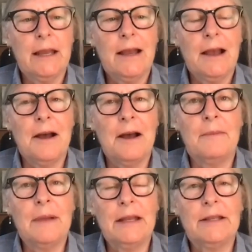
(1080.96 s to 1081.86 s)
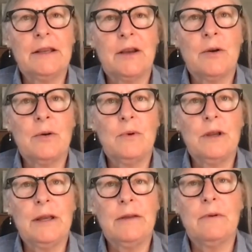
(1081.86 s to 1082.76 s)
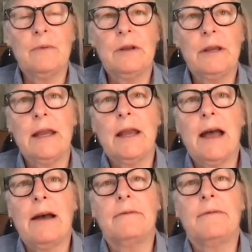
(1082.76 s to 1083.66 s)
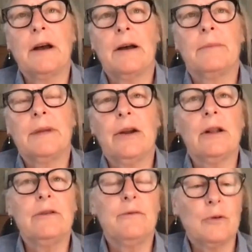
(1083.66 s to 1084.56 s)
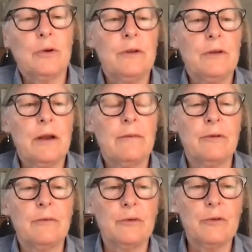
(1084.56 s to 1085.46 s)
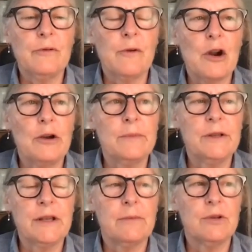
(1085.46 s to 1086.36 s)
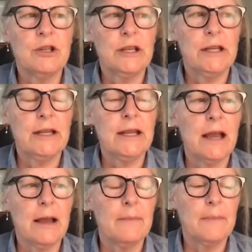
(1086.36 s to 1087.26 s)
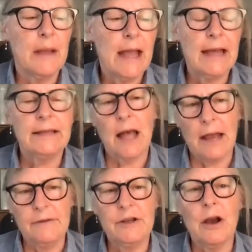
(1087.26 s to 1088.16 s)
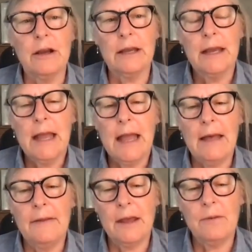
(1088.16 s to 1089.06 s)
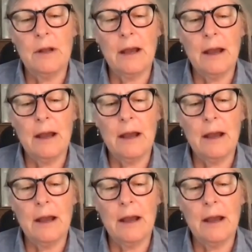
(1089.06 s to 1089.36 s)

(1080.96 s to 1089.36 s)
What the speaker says: And so we have Carolyn Fruth from Fruth Farms. She has livestock. And then